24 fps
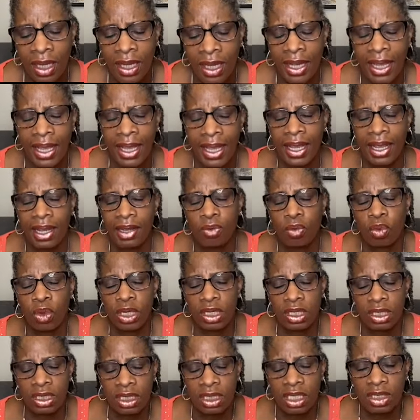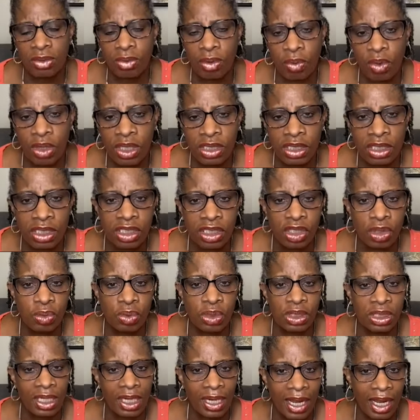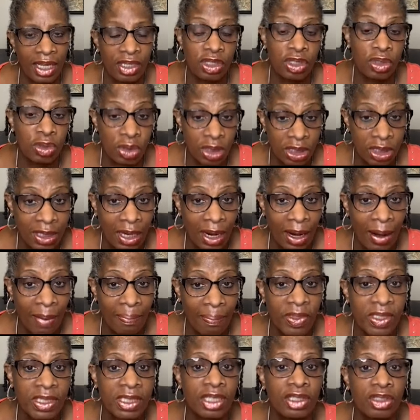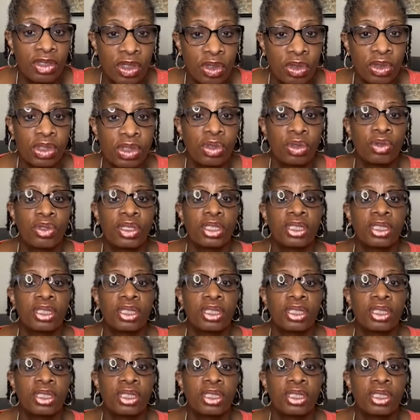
And one of the things we wanted to do was allow you the time to tell your story